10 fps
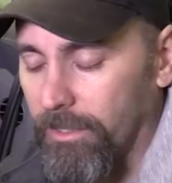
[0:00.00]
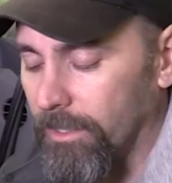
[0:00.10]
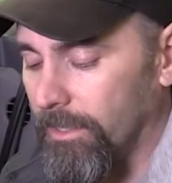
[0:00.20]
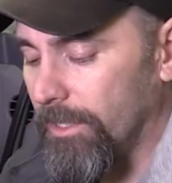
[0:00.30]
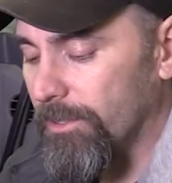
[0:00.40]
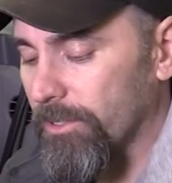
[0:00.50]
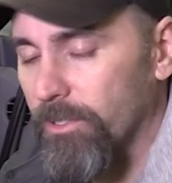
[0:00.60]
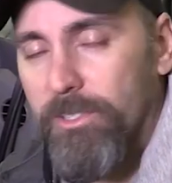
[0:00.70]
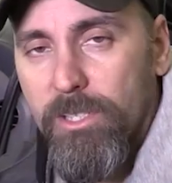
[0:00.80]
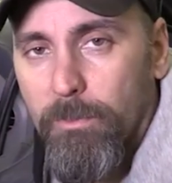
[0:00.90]
I was a
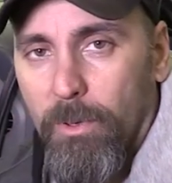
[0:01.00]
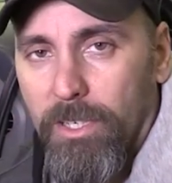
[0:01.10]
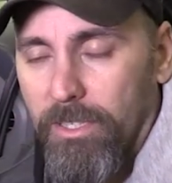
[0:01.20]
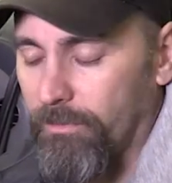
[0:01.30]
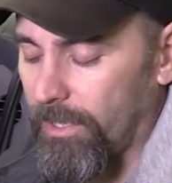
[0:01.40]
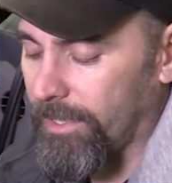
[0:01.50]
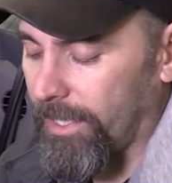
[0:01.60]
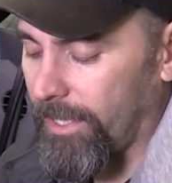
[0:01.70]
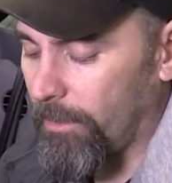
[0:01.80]
little disappointed to find that.